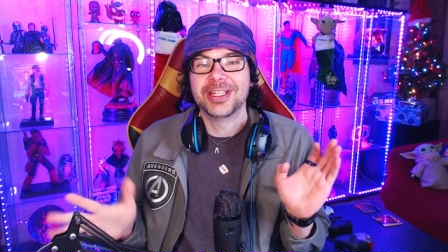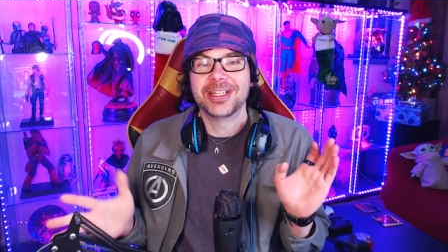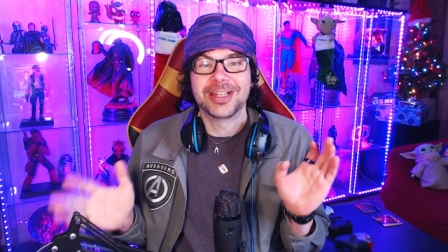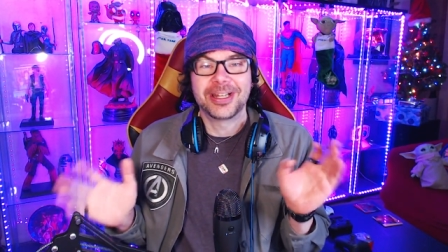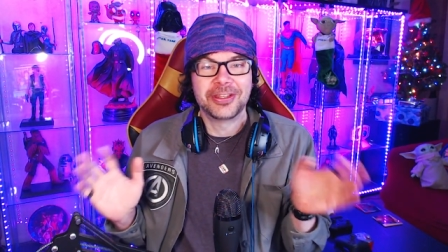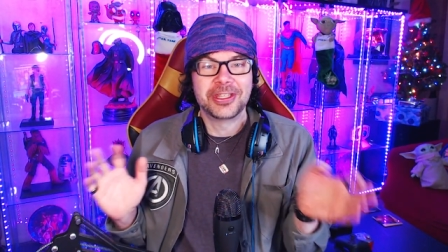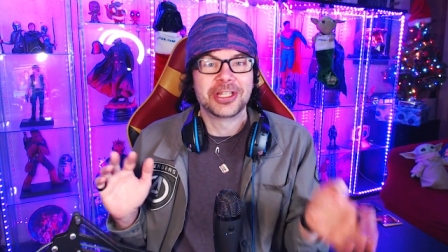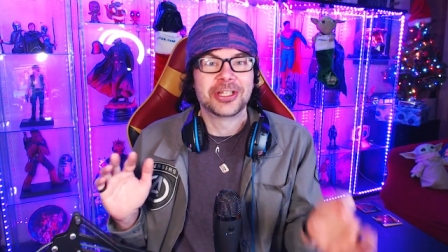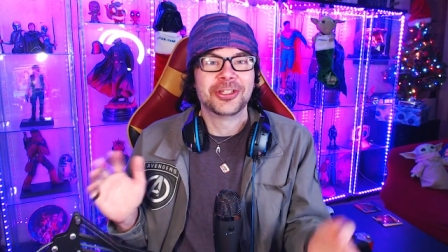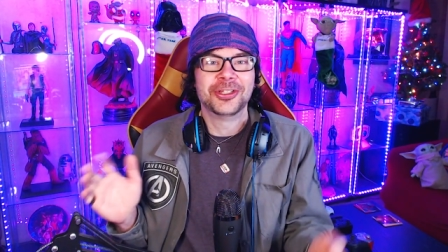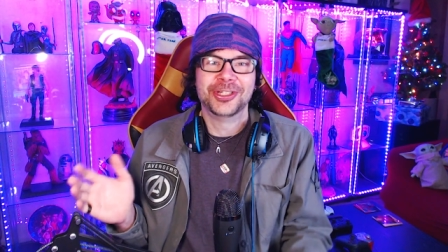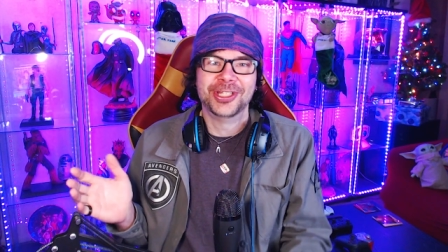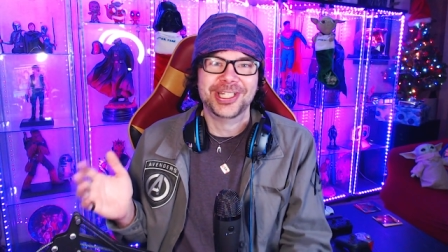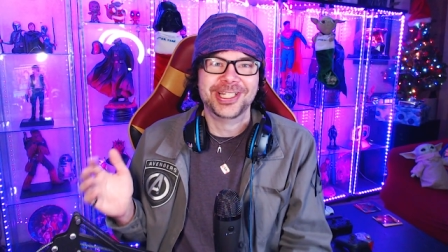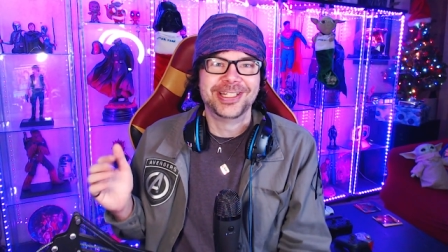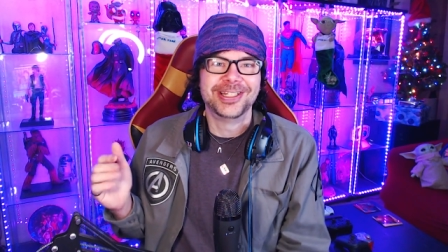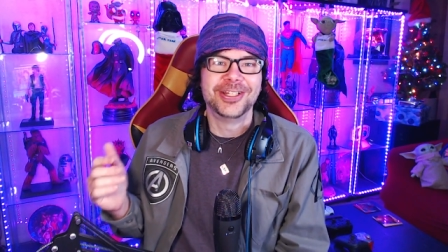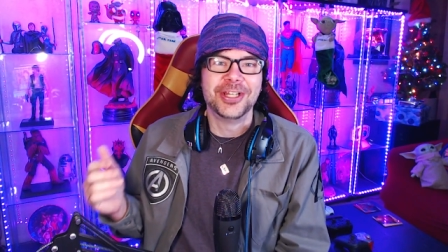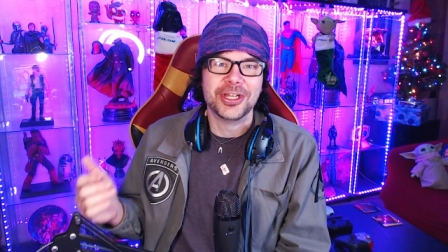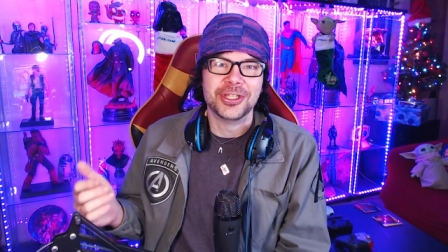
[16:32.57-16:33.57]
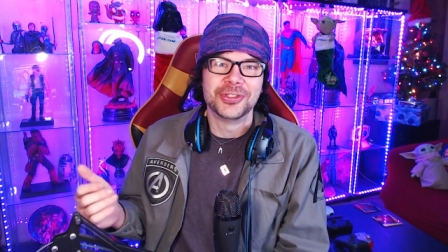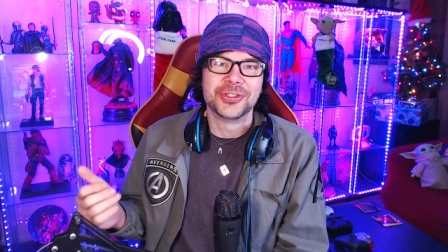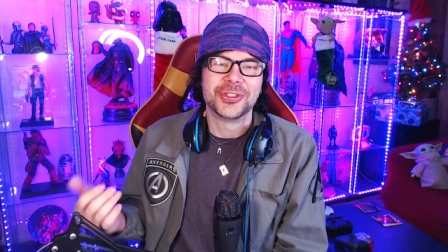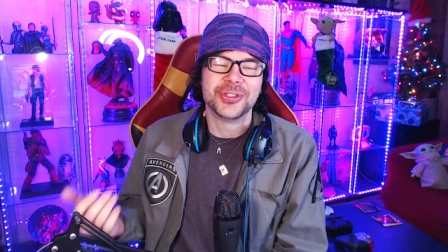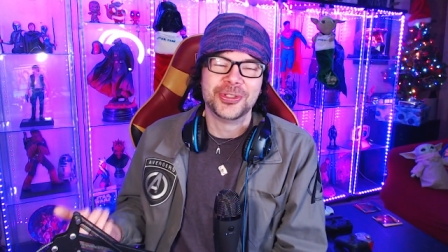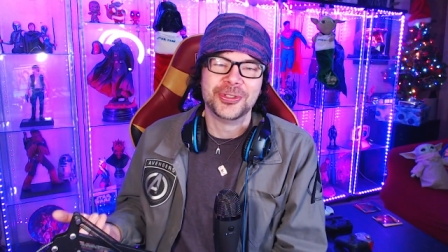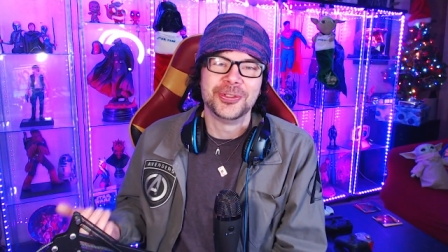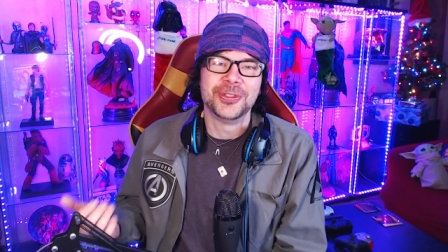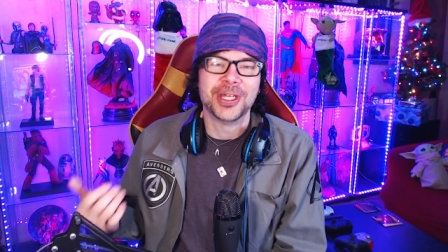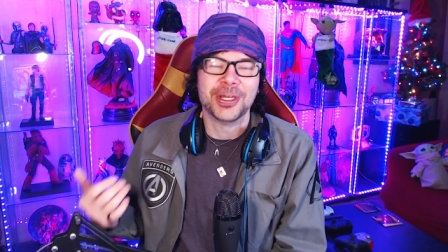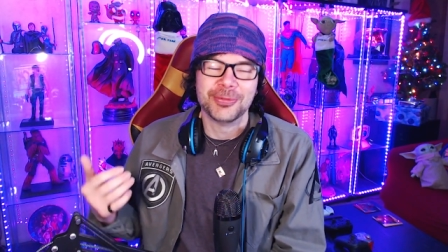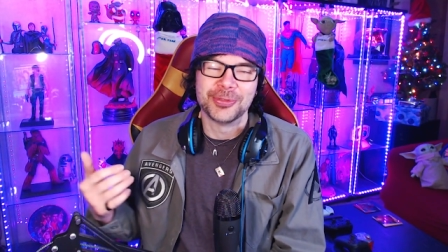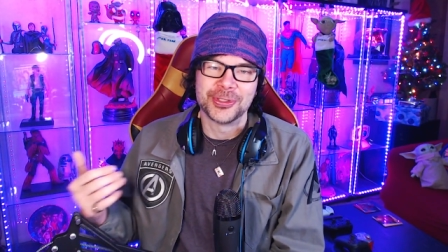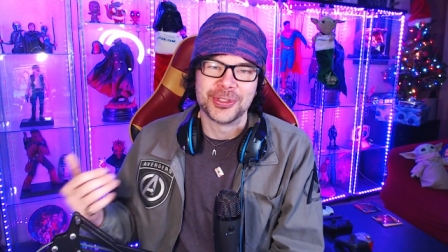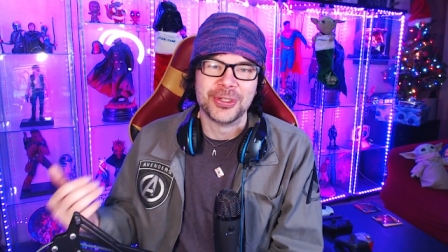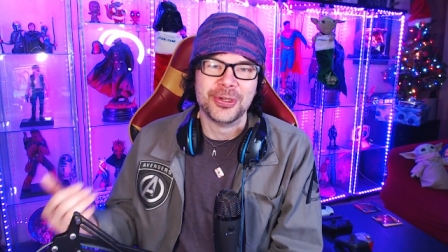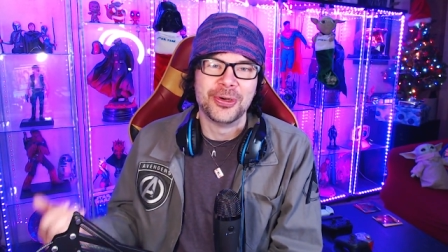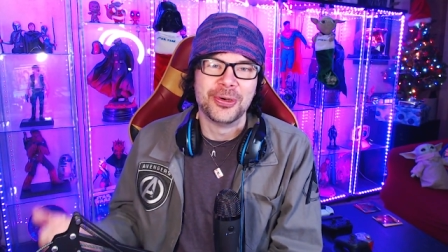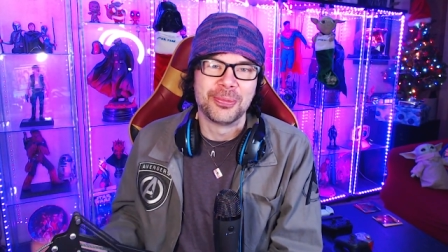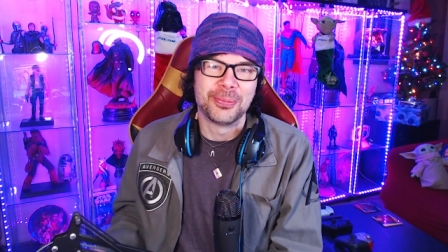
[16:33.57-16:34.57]
And I think Clint does too. That was
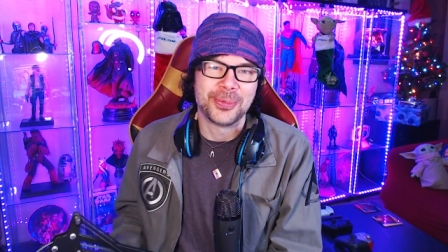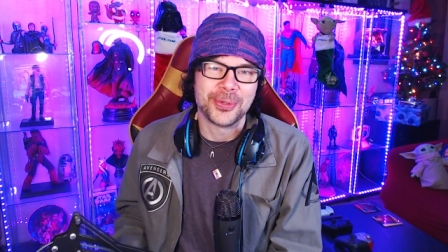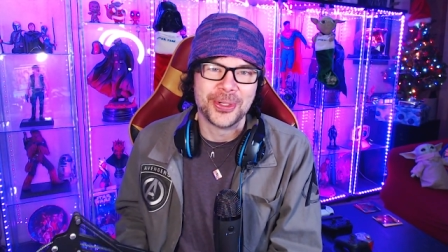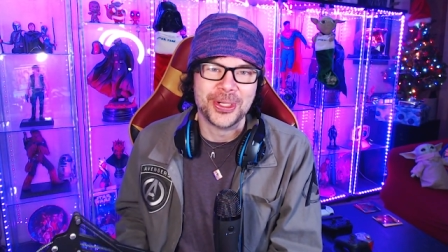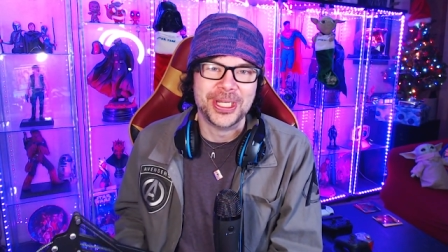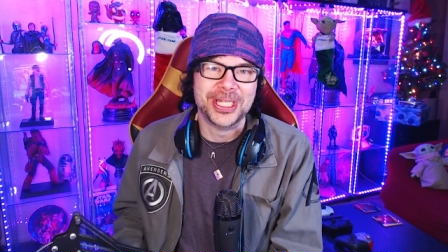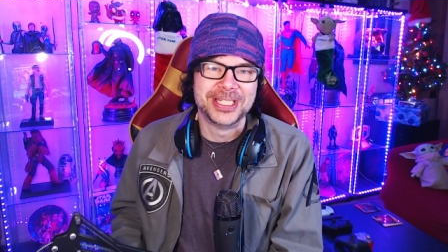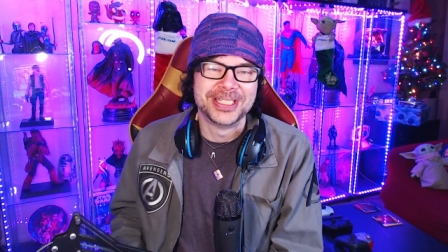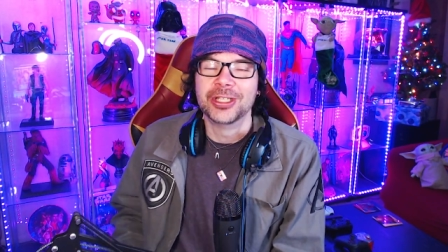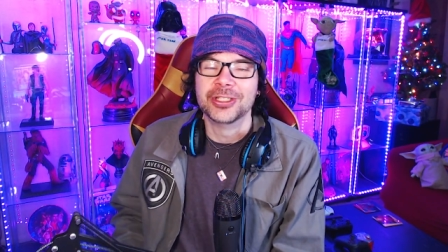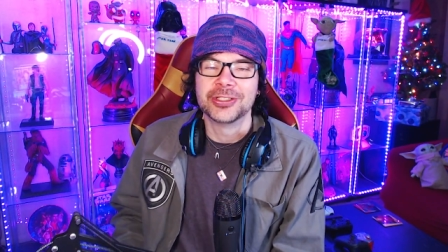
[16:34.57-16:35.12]
the whole point.